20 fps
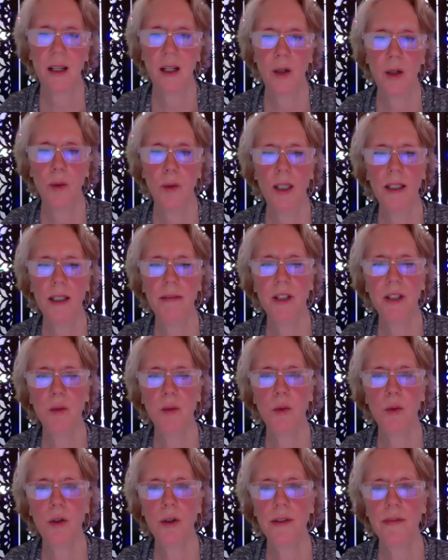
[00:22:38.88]
We live in a
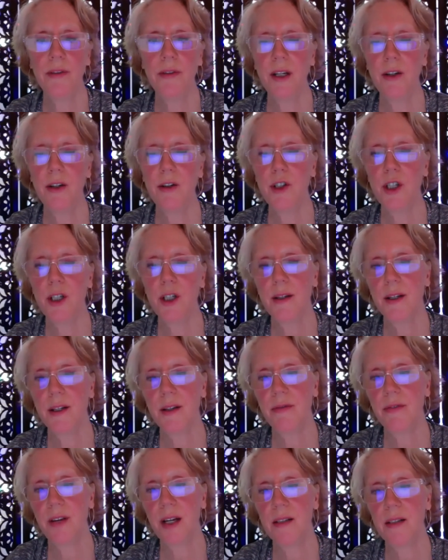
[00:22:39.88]
world of energy that
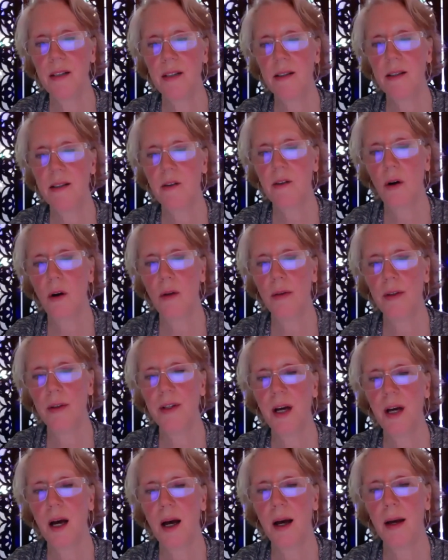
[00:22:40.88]
affects us all the
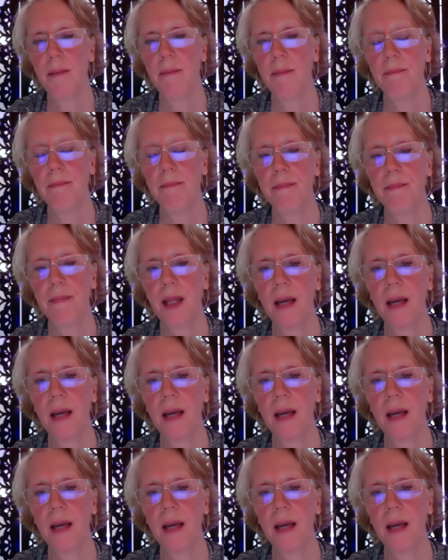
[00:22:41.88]
time,